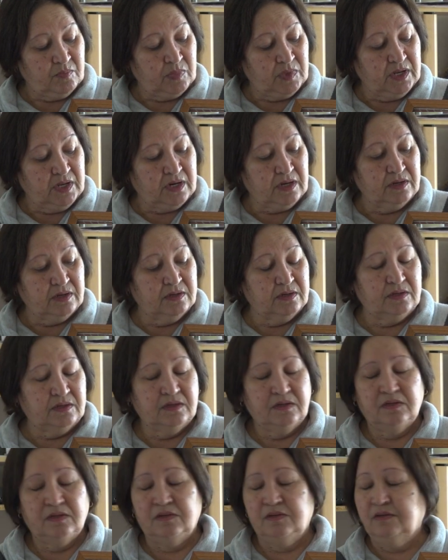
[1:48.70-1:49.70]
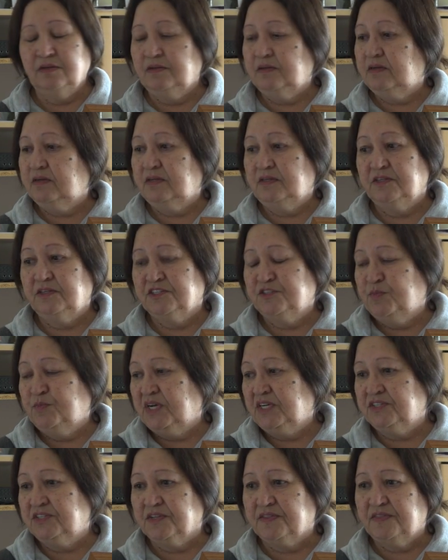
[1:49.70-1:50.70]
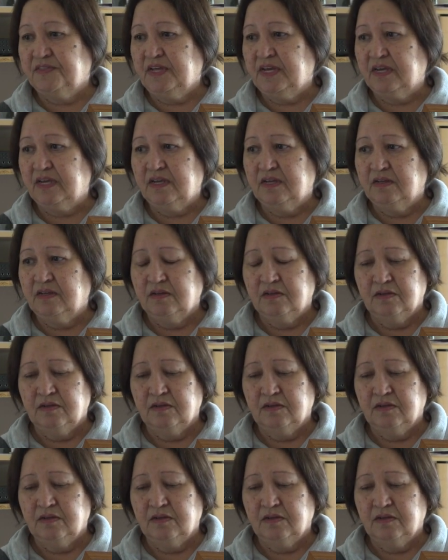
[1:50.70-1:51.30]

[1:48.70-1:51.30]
You know, it just makes you think,